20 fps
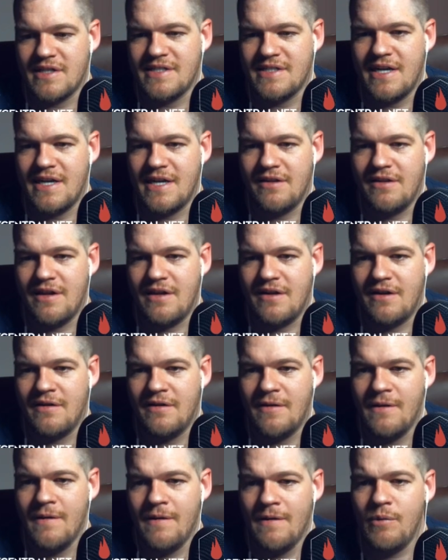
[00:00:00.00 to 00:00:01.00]
to get down in
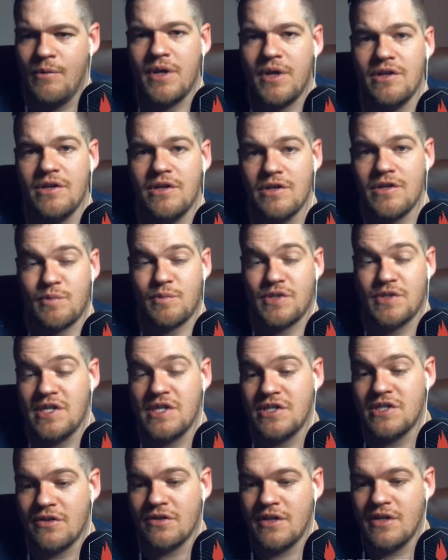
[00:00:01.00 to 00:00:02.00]
there. But we can do this
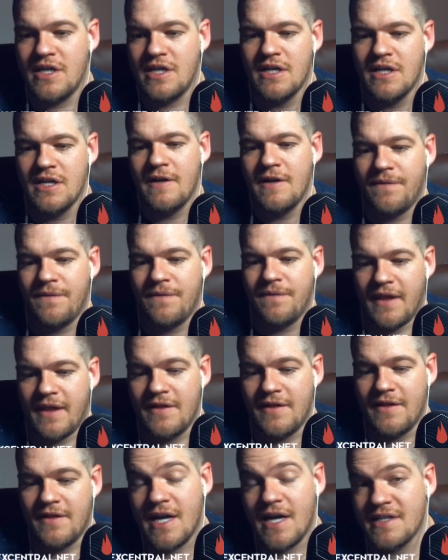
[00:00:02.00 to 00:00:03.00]
procedurally,
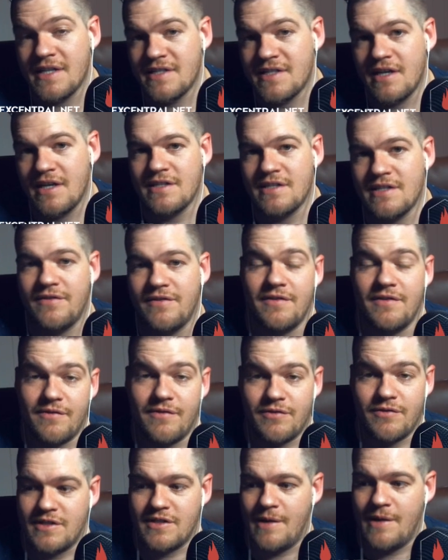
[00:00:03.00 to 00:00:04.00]
and the nice thing is you have
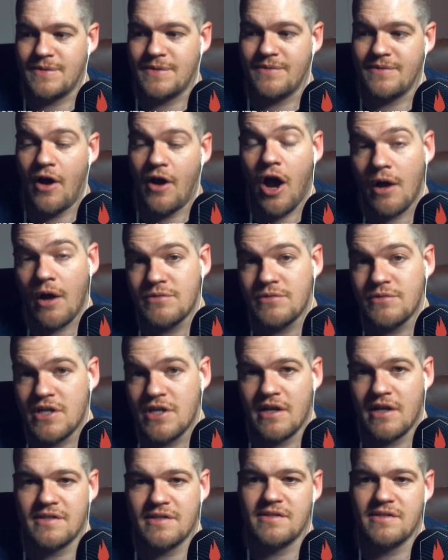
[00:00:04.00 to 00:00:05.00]
different types of
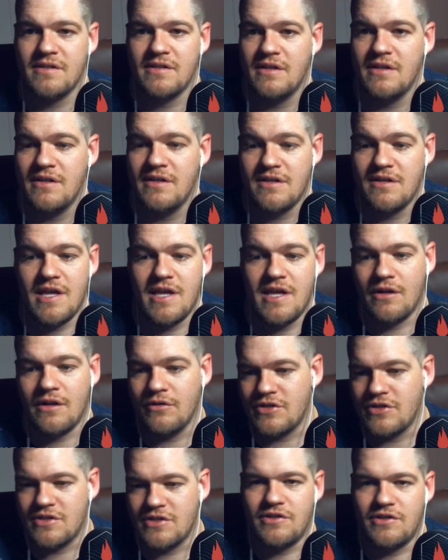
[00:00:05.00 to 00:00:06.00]
objects.
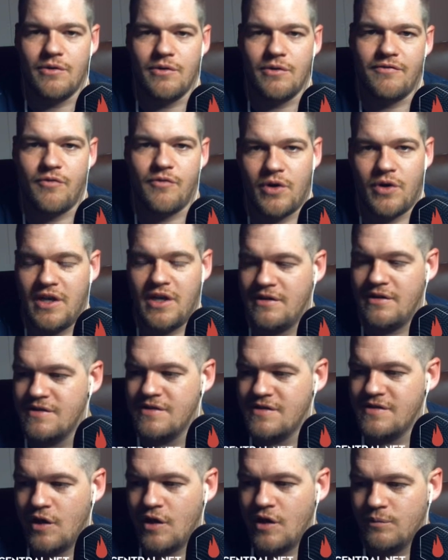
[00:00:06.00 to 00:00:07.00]
It'll just do it for you.
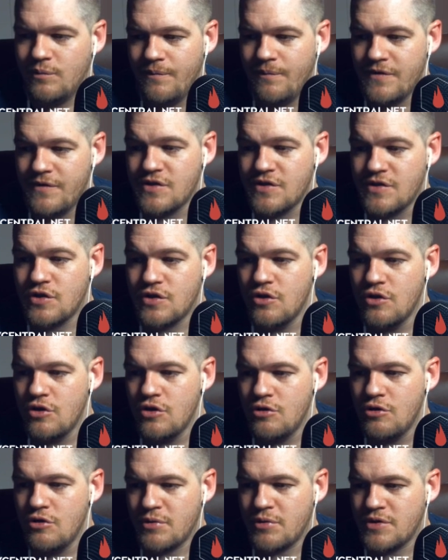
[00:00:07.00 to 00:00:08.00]
So
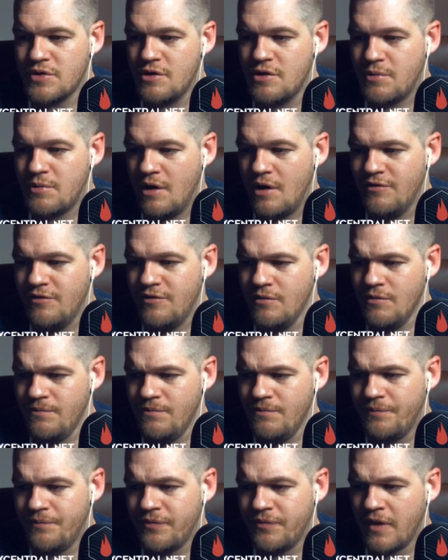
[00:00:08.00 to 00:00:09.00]
super, super
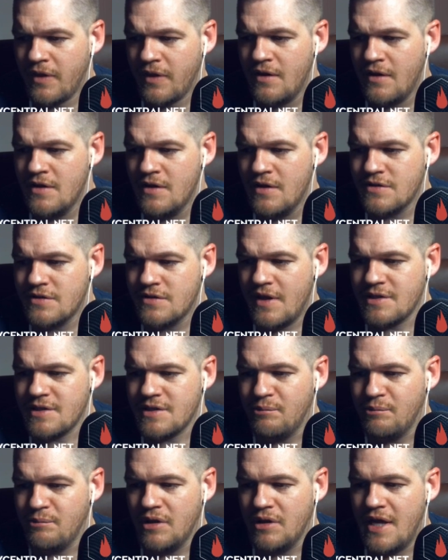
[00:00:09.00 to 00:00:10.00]
helpful. So
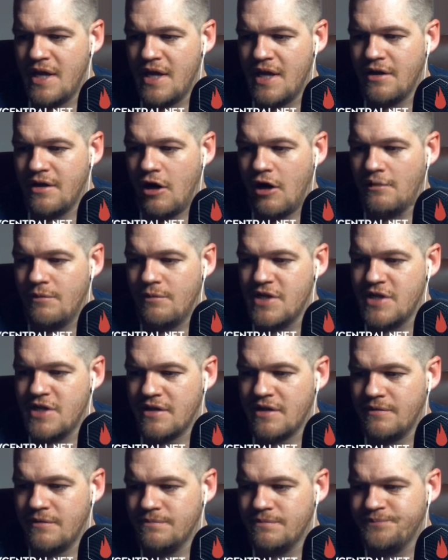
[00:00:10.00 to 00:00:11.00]
that's our blend
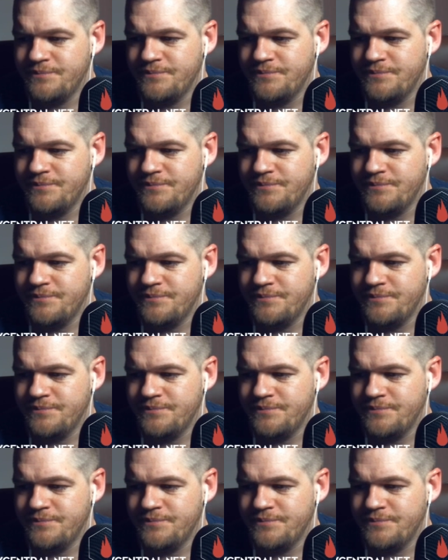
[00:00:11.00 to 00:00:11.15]
object.